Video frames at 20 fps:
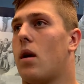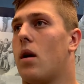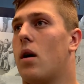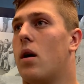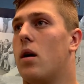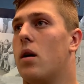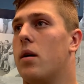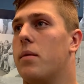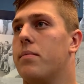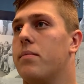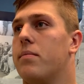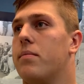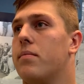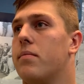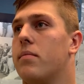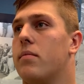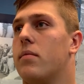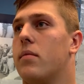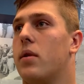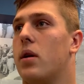Um,
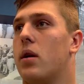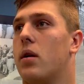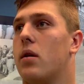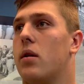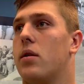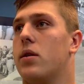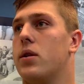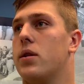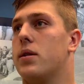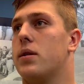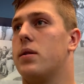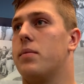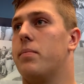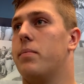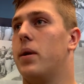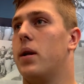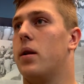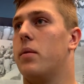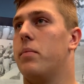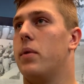just
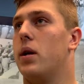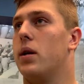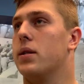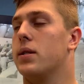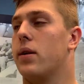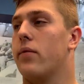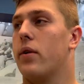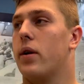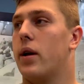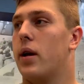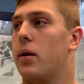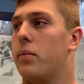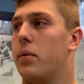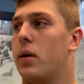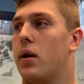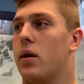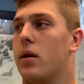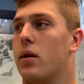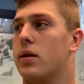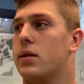being in meetings every day,
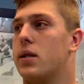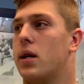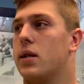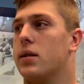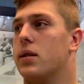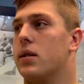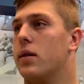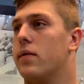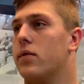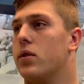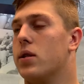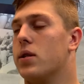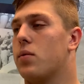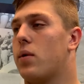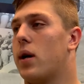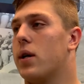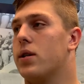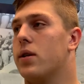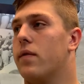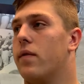being attentive, just
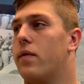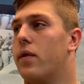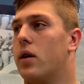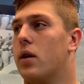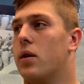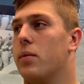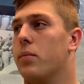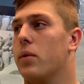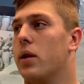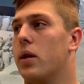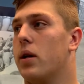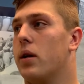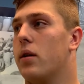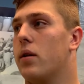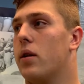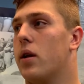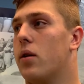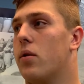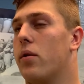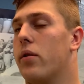watching film, really
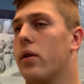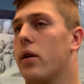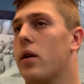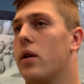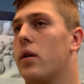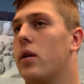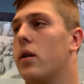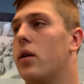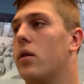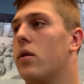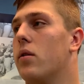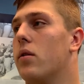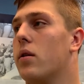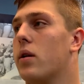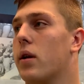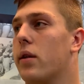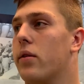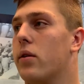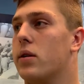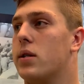knowing what they're going to do,
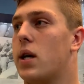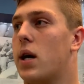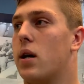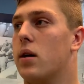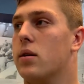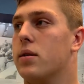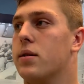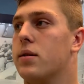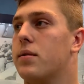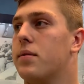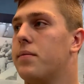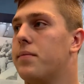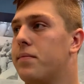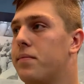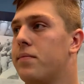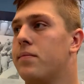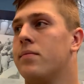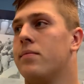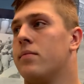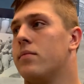getting their tells.
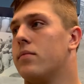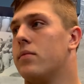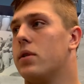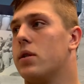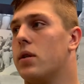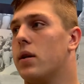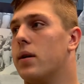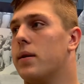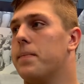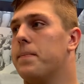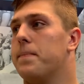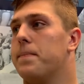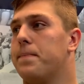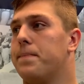So.